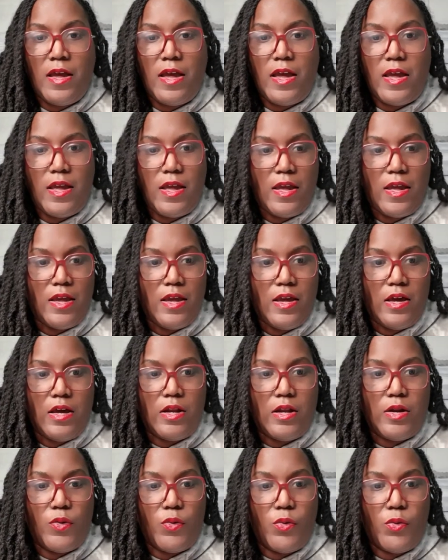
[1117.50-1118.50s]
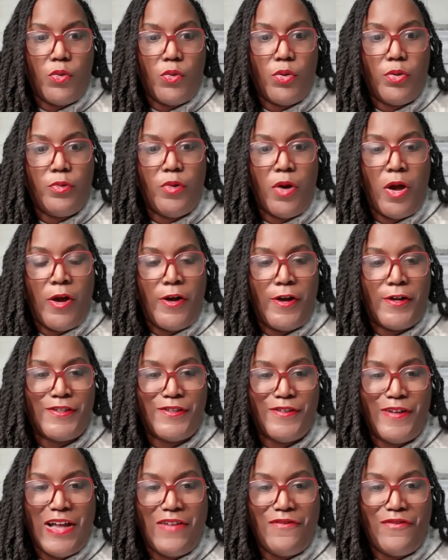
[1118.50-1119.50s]
And I also
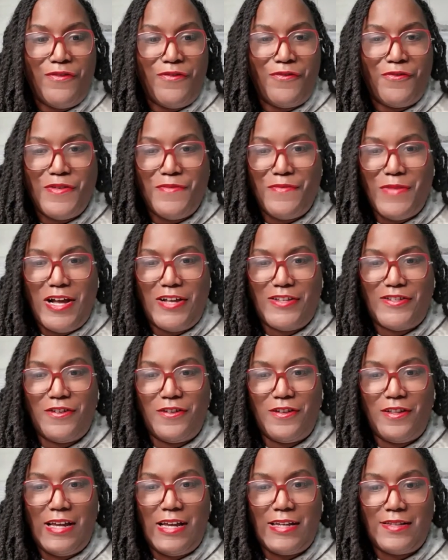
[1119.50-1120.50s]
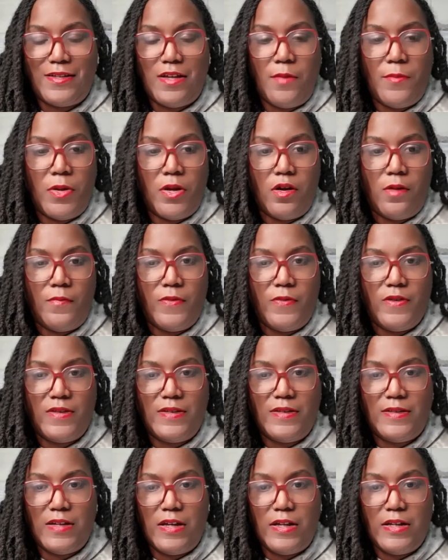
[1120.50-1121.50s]
have a free masterclass coming up this
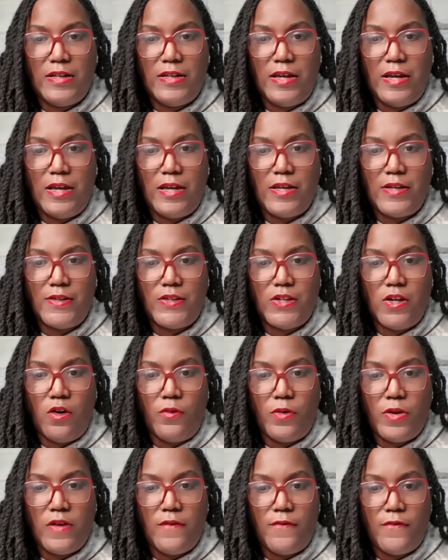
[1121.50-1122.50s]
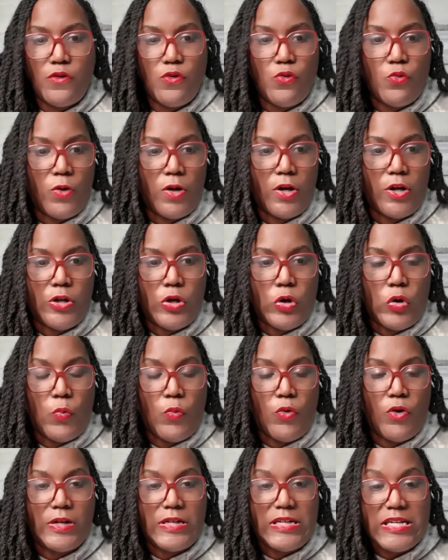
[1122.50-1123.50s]
Sunday. So if you want to know
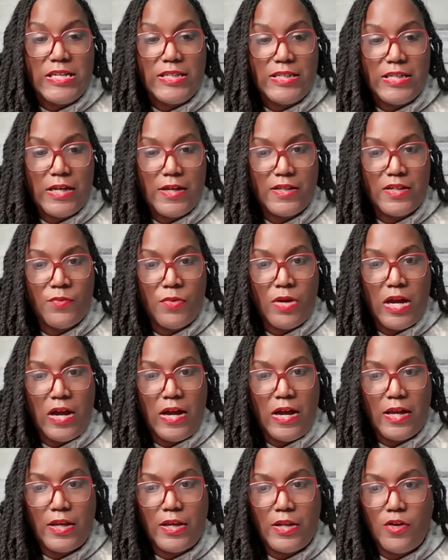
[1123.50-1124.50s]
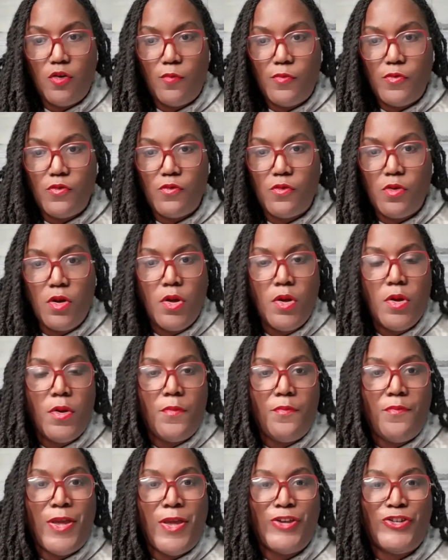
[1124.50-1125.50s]
more details about how I can help you,
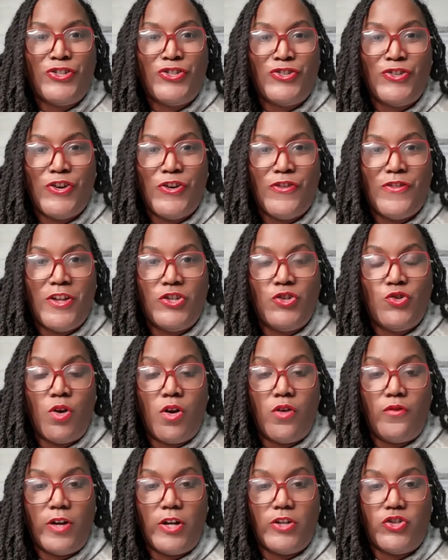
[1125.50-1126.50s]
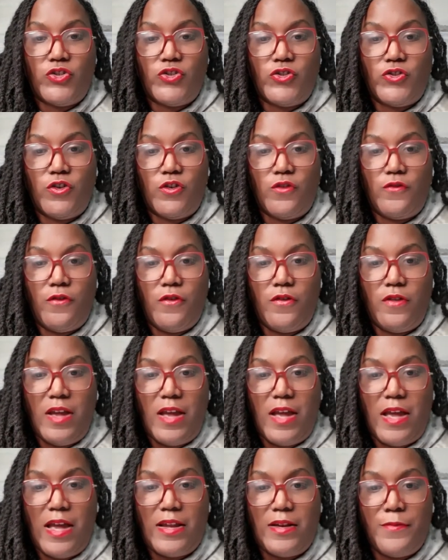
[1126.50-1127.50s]
make sure that you are registered for that.